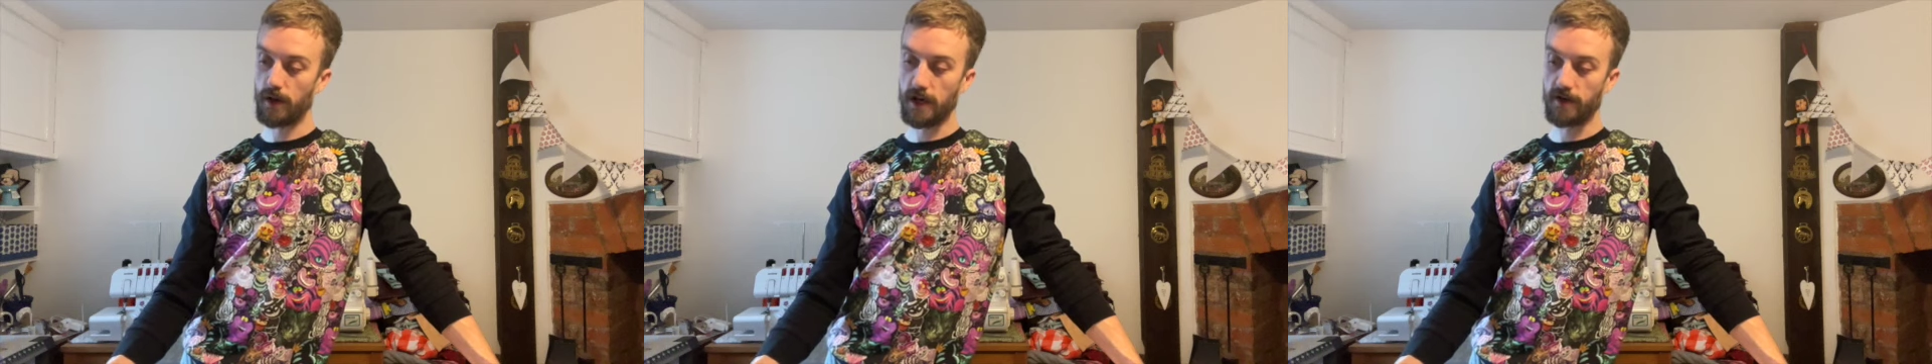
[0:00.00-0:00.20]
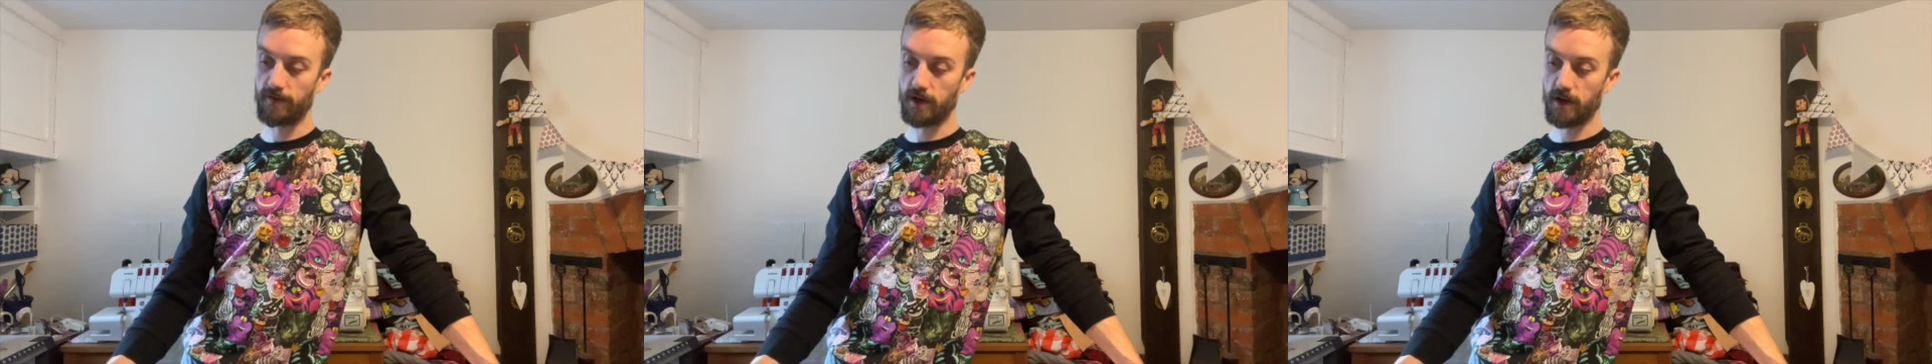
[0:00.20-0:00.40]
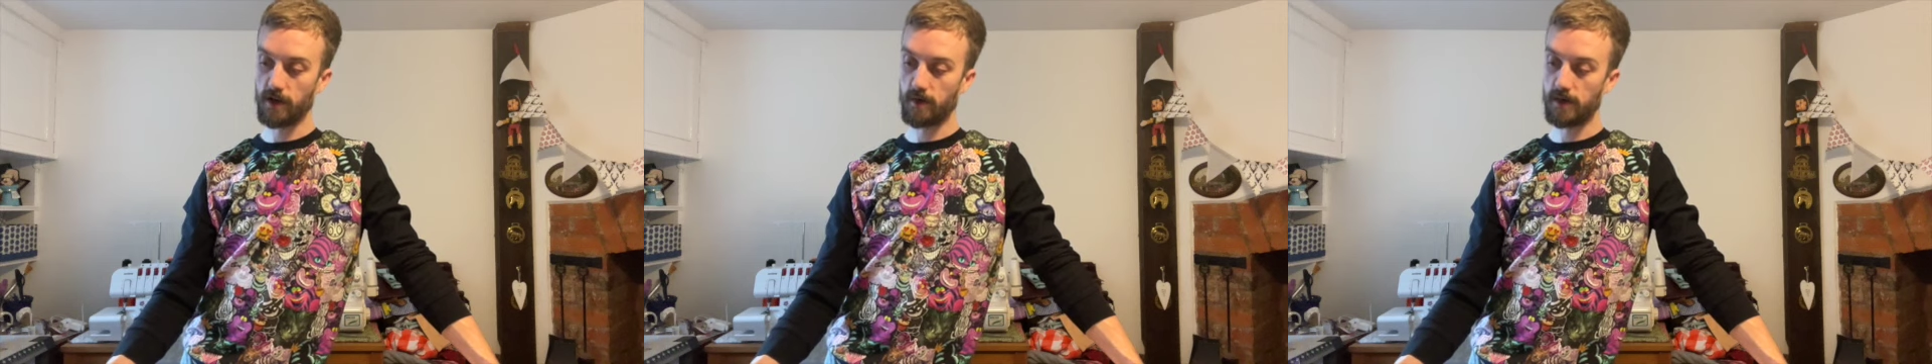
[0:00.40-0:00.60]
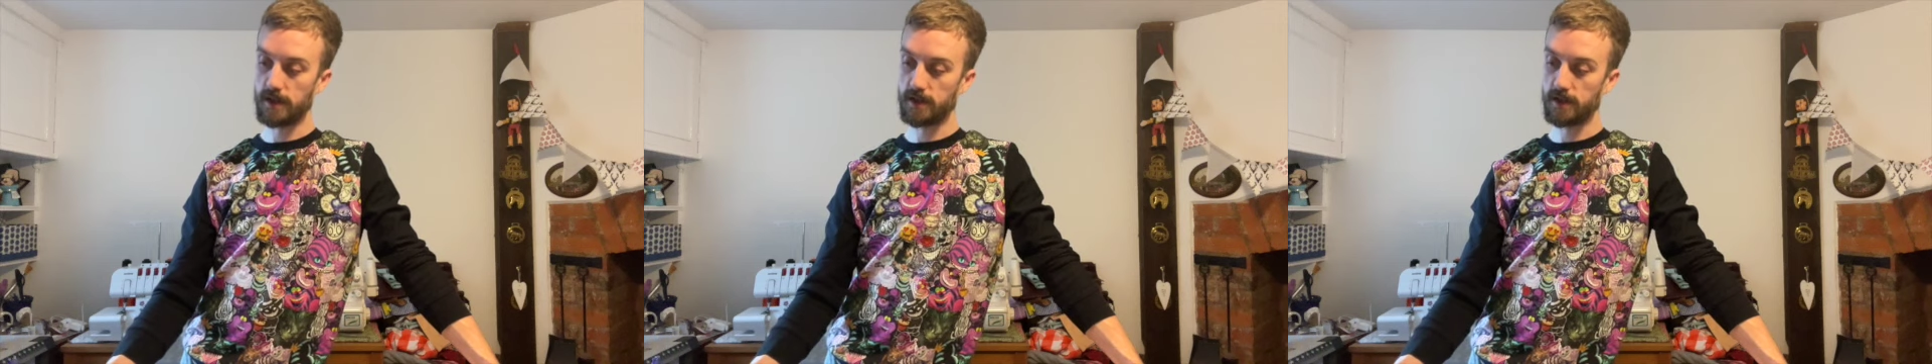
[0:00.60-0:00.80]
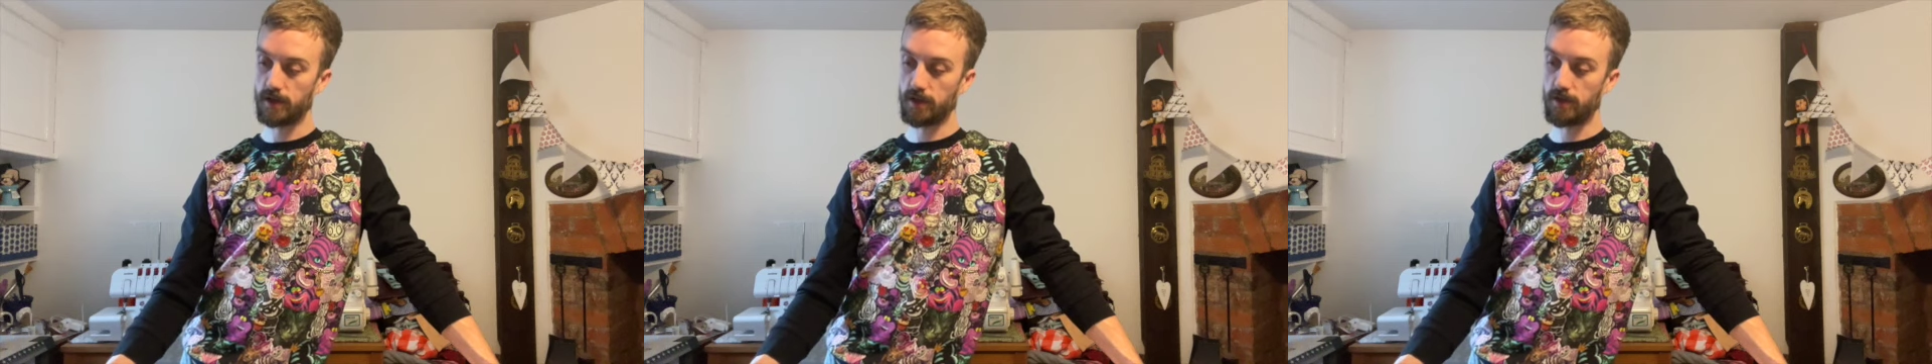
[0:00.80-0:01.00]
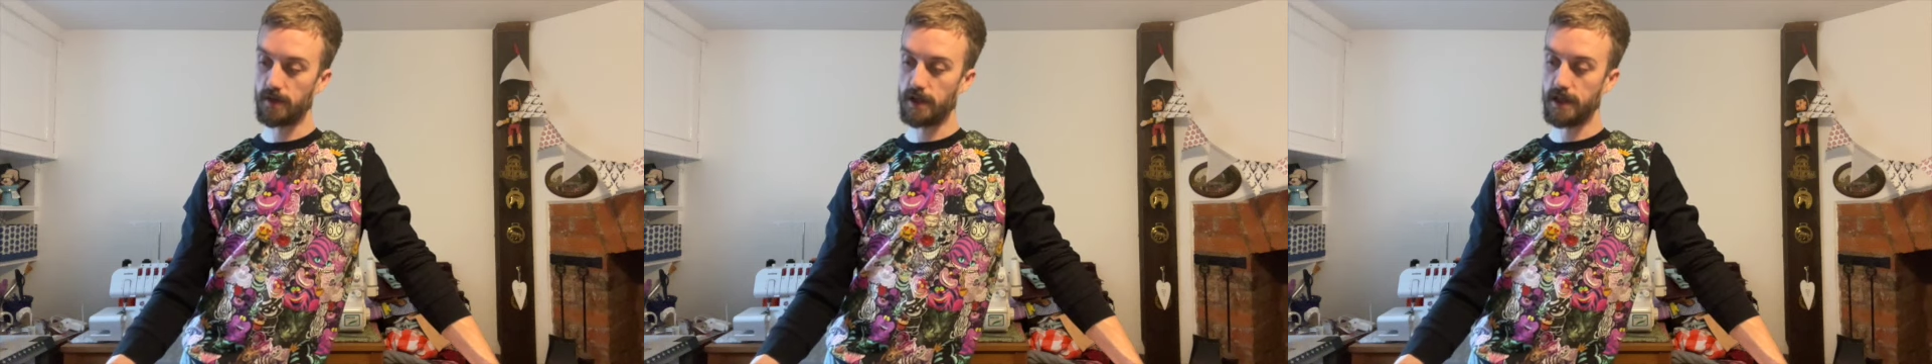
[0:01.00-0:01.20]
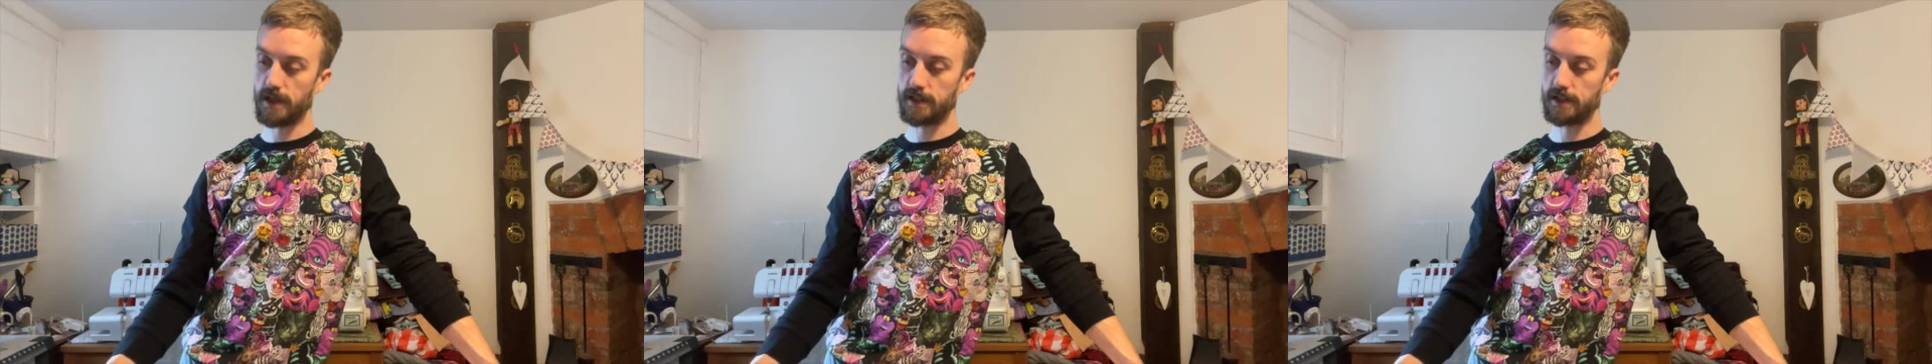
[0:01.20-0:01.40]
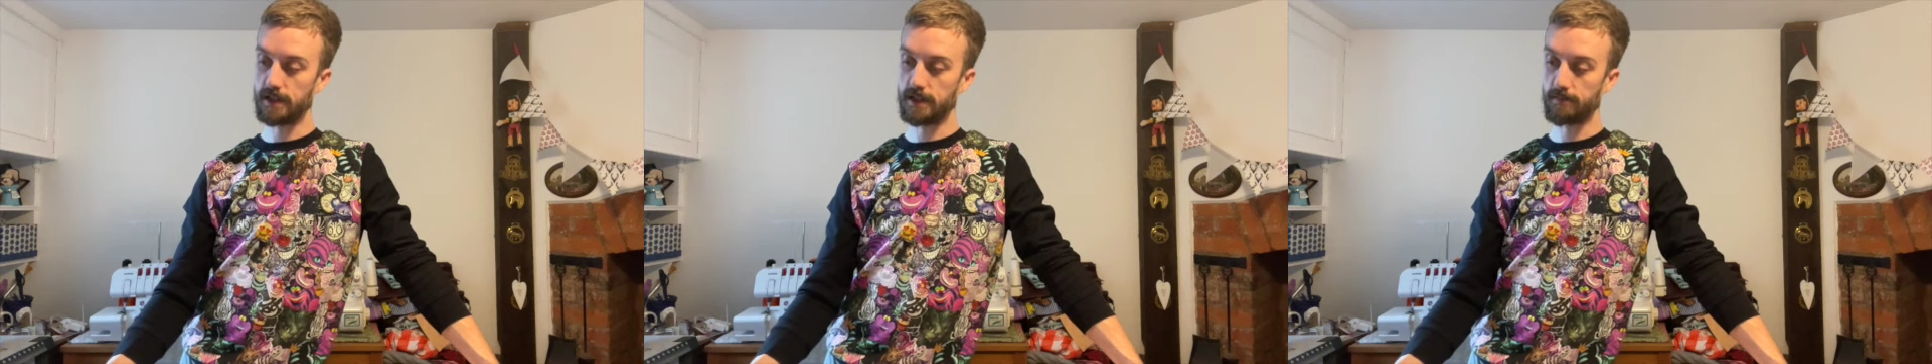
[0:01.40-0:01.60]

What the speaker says: to have a go at soon is